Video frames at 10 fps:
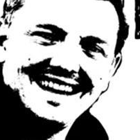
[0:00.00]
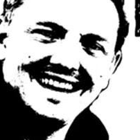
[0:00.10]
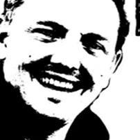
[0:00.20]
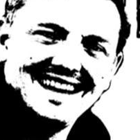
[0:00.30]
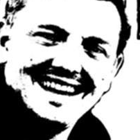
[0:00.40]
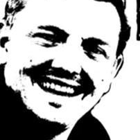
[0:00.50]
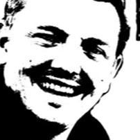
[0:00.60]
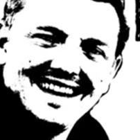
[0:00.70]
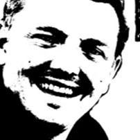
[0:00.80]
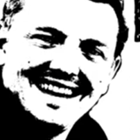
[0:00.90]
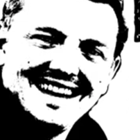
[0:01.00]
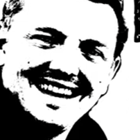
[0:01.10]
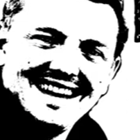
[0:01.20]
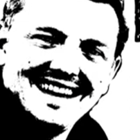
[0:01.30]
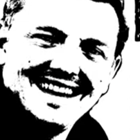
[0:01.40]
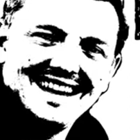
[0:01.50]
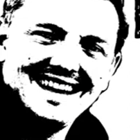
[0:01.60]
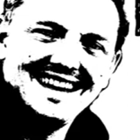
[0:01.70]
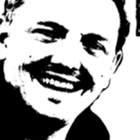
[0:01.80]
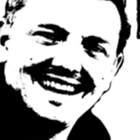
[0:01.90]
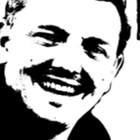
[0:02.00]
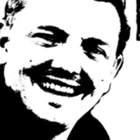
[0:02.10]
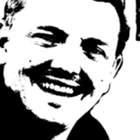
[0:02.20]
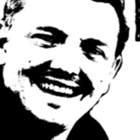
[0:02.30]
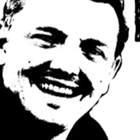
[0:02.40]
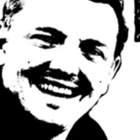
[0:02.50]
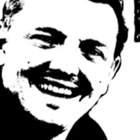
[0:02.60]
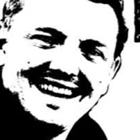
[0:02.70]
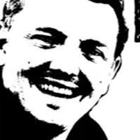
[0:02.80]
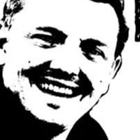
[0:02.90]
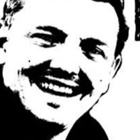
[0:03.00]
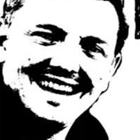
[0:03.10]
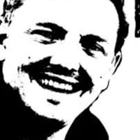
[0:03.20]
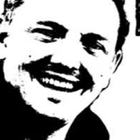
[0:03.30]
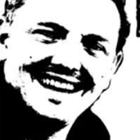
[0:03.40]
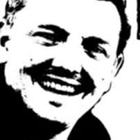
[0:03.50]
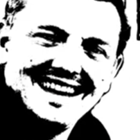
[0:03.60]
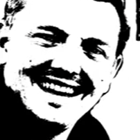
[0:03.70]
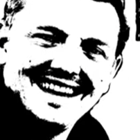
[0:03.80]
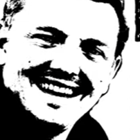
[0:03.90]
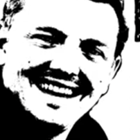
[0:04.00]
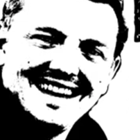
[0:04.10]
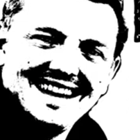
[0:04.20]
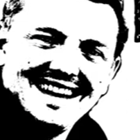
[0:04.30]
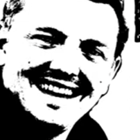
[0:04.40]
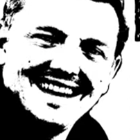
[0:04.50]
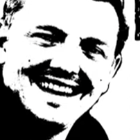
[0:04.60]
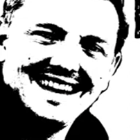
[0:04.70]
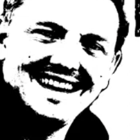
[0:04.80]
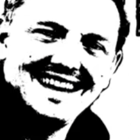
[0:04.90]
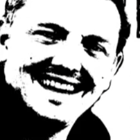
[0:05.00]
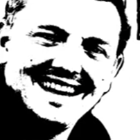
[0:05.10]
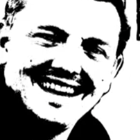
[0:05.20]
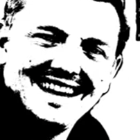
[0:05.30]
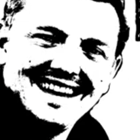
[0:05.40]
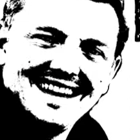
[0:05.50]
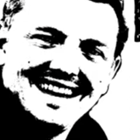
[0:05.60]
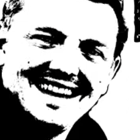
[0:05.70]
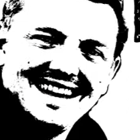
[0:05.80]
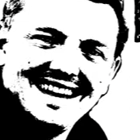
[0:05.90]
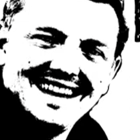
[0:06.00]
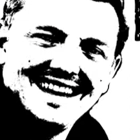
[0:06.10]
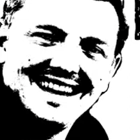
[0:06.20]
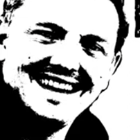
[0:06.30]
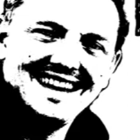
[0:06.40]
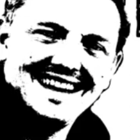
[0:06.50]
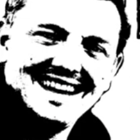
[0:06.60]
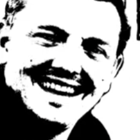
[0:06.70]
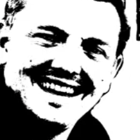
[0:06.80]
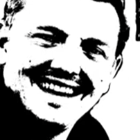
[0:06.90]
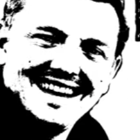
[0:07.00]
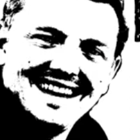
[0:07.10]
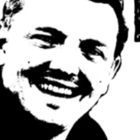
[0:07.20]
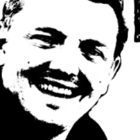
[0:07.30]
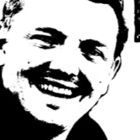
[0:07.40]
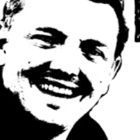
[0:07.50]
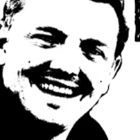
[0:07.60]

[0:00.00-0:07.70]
Yep. He's got the confidence in the car now, so I think watch this space. This is his 3rd season in there. He's got the understanding.